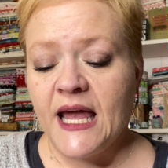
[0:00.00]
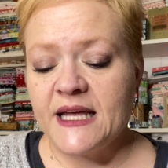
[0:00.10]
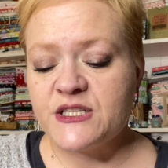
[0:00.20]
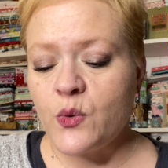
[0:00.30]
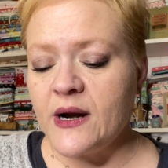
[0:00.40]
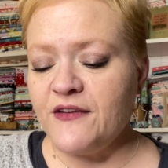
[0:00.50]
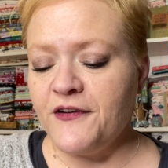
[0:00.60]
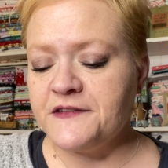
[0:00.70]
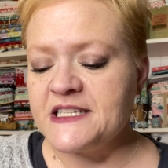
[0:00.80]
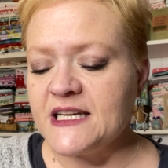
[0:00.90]
In
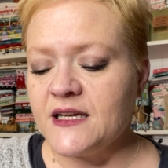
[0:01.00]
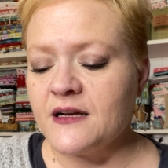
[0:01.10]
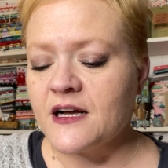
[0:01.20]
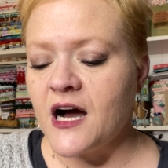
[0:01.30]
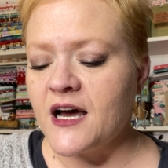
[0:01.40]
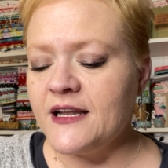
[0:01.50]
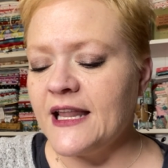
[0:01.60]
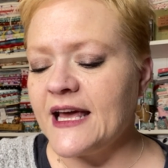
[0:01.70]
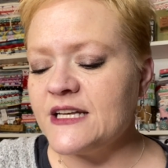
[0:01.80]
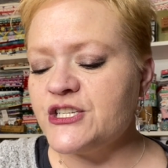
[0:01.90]
2015, God
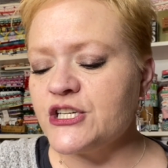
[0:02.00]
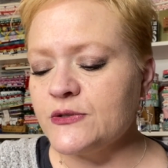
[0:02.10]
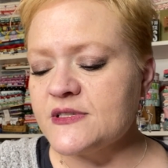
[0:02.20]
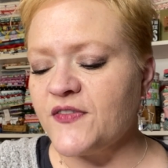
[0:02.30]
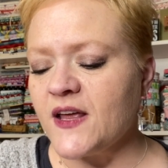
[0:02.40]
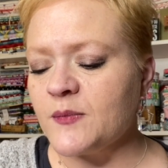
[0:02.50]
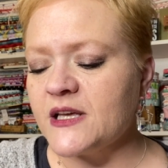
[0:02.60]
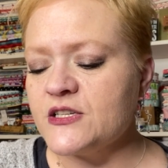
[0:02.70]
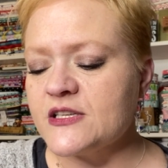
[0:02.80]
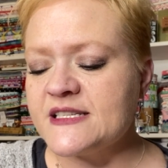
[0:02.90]
led Jill's
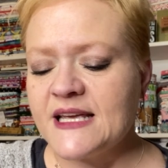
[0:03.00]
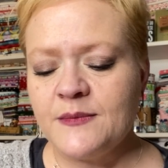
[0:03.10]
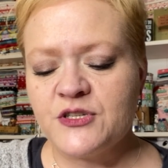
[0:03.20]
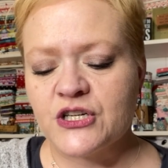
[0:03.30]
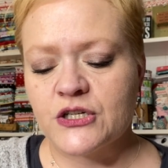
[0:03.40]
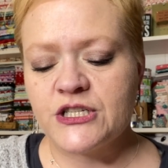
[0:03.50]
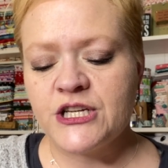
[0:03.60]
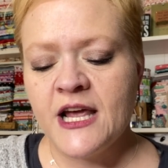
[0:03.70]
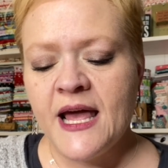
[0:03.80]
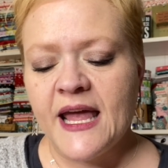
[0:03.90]
family to the same
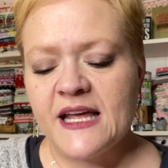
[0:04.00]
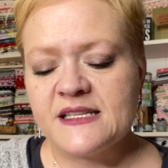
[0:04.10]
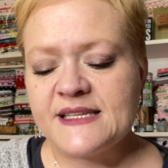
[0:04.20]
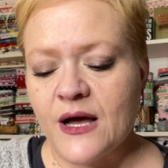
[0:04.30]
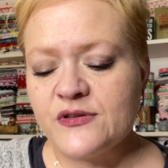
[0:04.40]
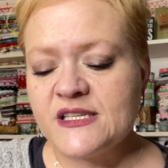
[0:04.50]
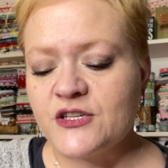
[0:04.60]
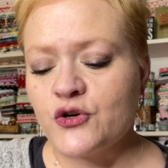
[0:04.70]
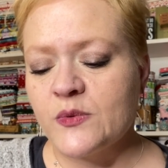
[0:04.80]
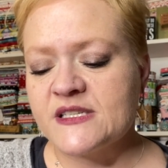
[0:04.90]
church in South
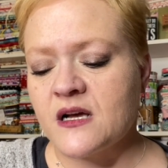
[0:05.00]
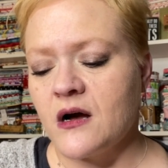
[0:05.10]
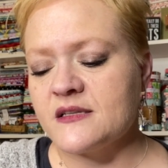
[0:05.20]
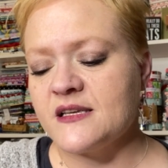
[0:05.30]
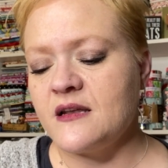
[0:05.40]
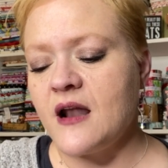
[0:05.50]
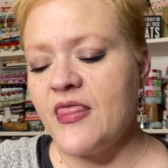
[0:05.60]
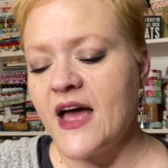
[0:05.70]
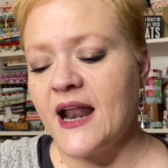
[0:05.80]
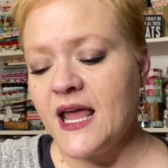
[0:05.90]
Central Wisconsin
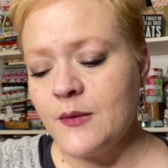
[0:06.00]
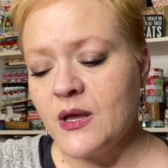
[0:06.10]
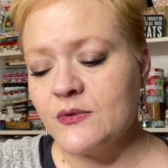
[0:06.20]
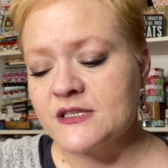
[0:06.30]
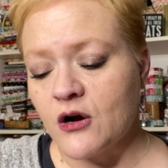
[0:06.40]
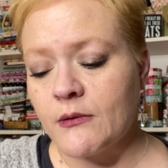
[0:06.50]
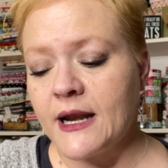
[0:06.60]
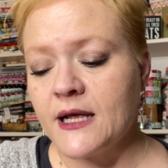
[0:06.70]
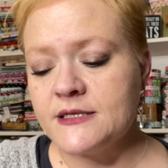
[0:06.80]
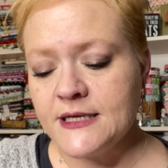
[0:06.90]
that Amy was
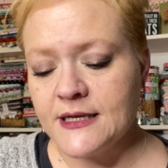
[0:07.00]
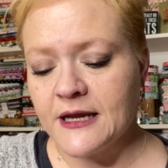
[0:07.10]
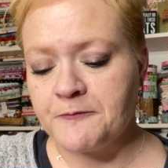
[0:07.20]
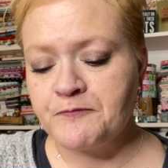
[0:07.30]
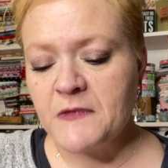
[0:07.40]
already attending.